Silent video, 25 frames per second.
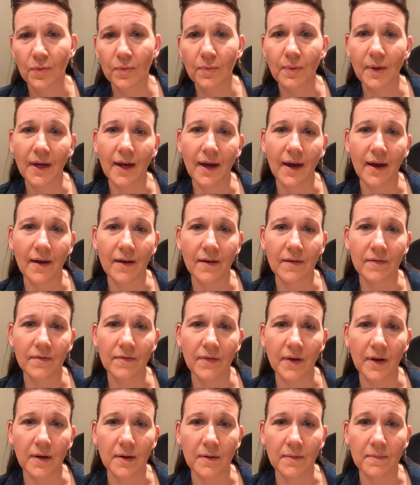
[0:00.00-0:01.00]
We
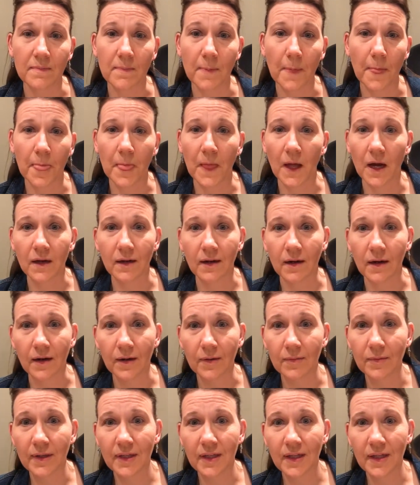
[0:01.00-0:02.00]
have a
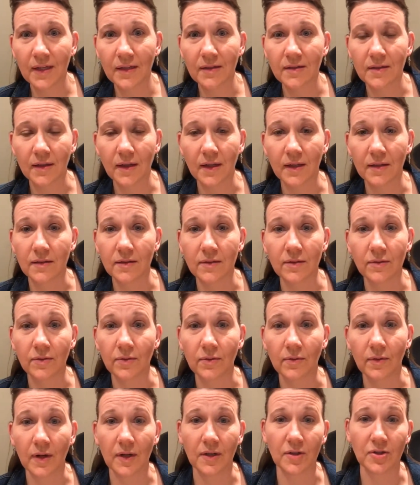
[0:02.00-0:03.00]
car we need to get
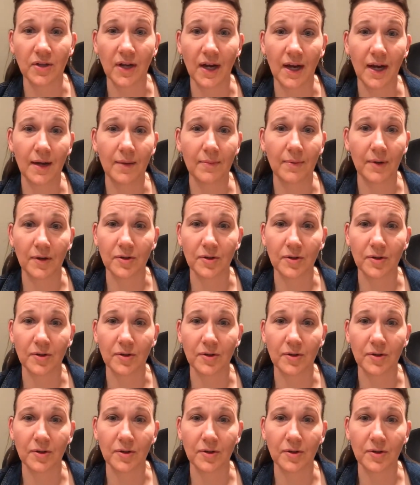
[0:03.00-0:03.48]
to our job.